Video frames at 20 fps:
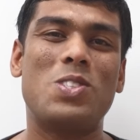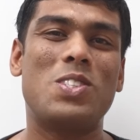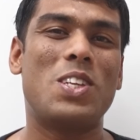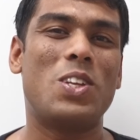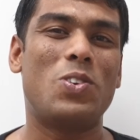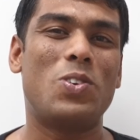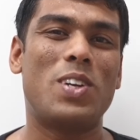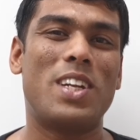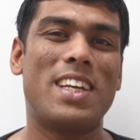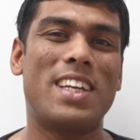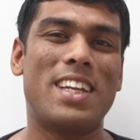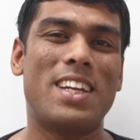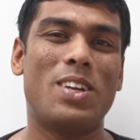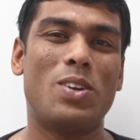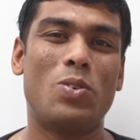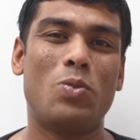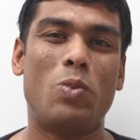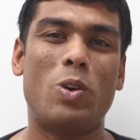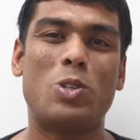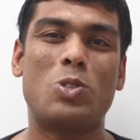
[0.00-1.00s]
0 degree?
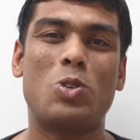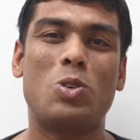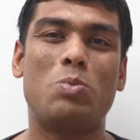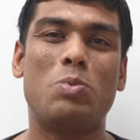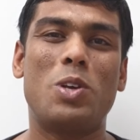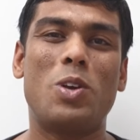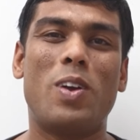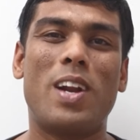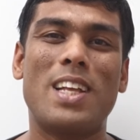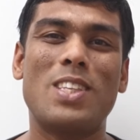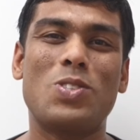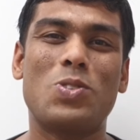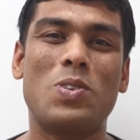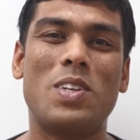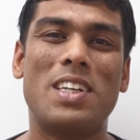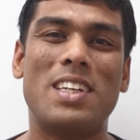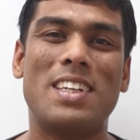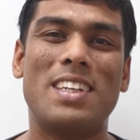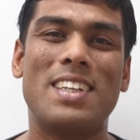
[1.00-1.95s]
What should be your answer?